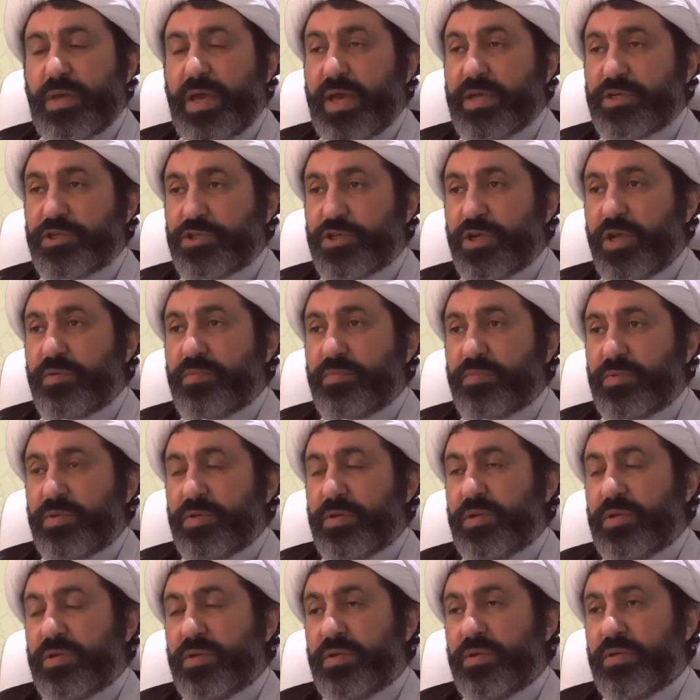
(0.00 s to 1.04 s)
ashamed.
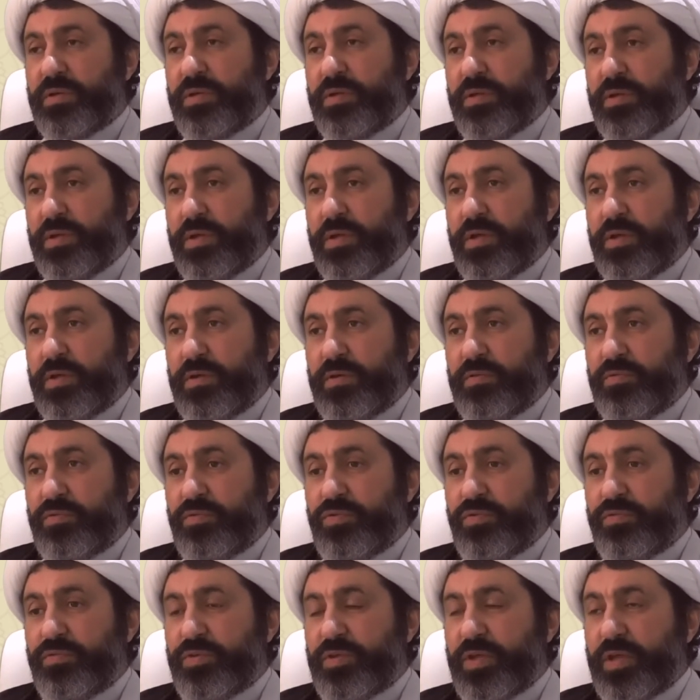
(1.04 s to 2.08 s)

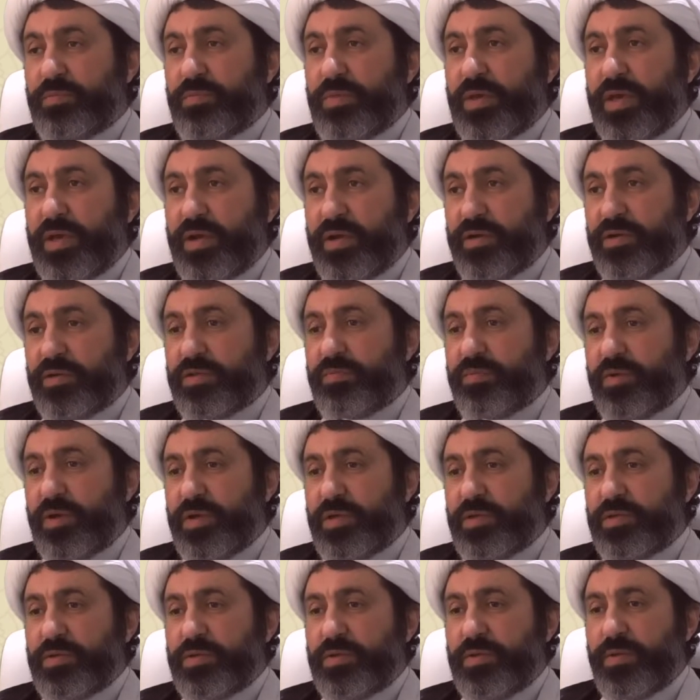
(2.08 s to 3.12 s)
You would not be hurt by
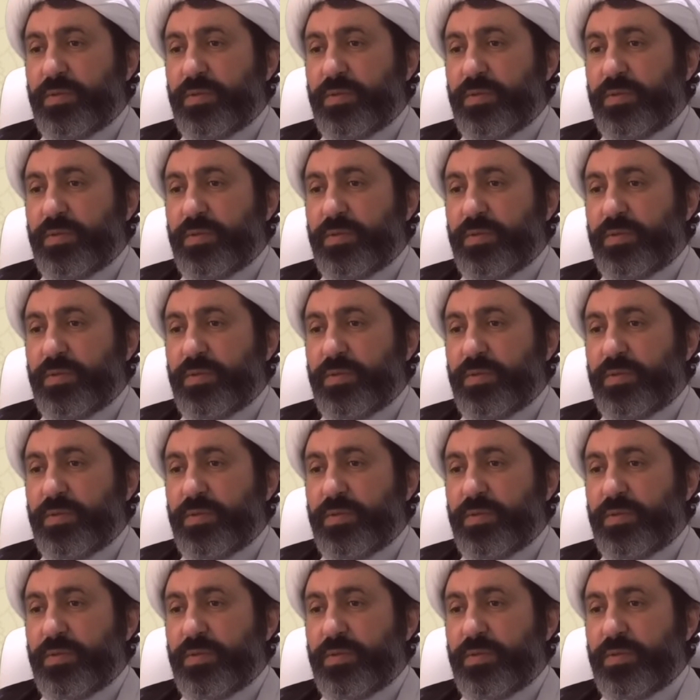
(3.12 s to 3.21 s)
it.